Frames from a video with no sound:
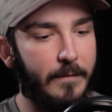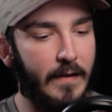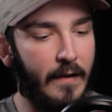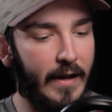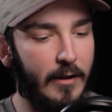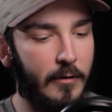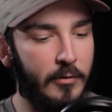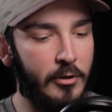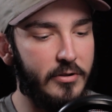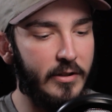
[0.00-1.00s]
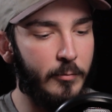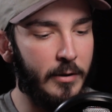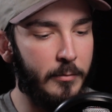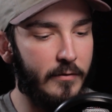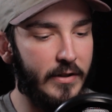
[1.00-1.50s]
like usually when
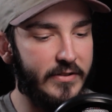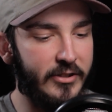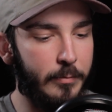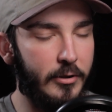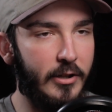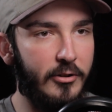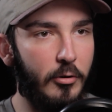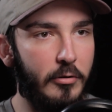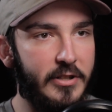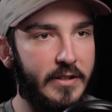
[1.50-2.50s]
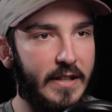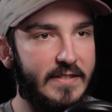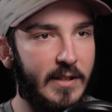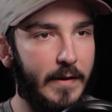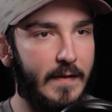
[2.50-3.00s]
a movie is super indulgent, it's
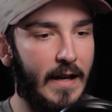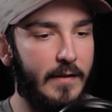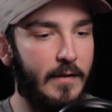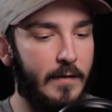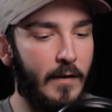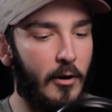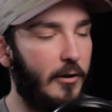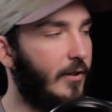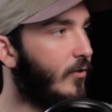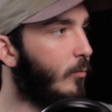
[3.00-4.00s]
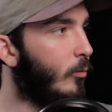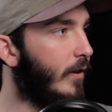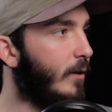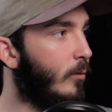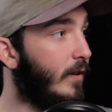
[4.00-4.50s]
something that the artist
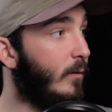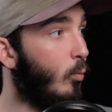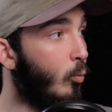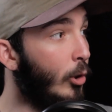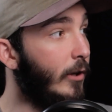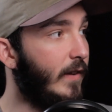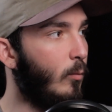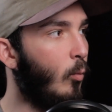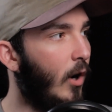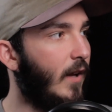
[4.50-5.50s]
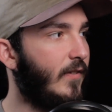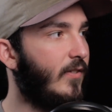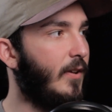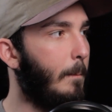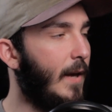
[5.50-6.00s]
really, really, really
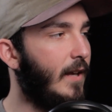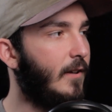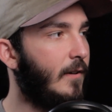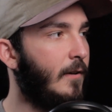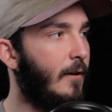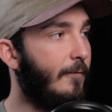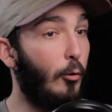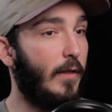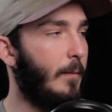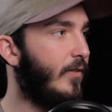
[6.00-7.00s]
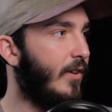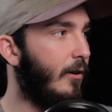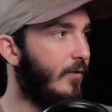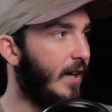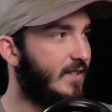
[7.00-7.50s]
wants to make for
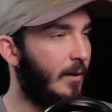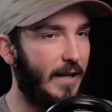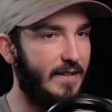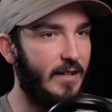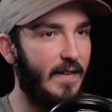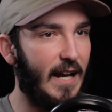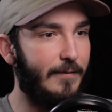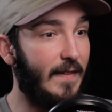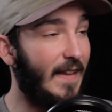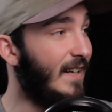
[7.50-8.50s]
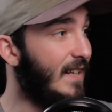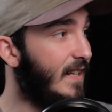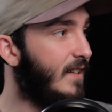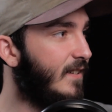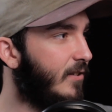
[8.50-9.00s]
themselves, like some idea they have that they
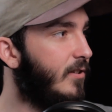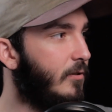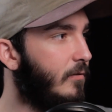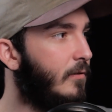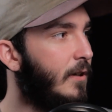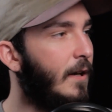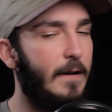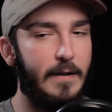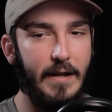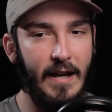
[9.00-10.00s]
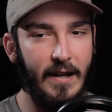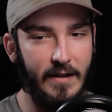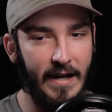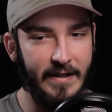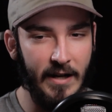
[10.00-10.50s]
need to do.
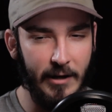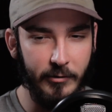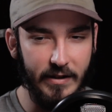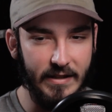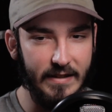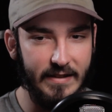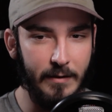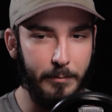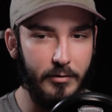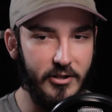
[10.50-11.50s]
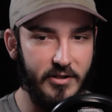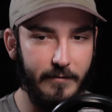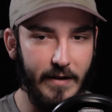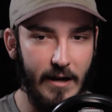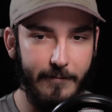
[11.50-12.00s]
And I did not really get the impression
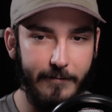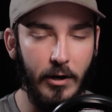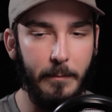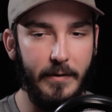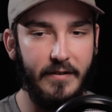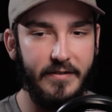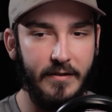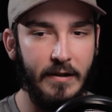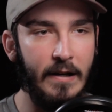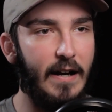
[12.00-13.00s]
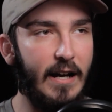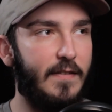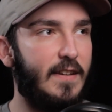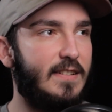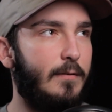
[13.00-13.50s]
of that from this. I
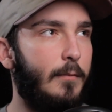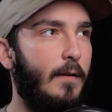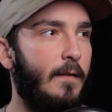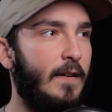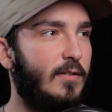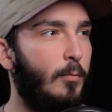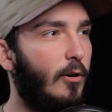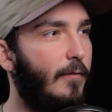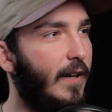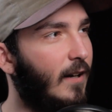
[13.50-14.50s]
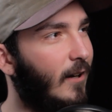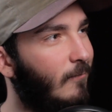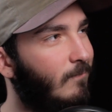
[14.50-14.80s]
got this is more of like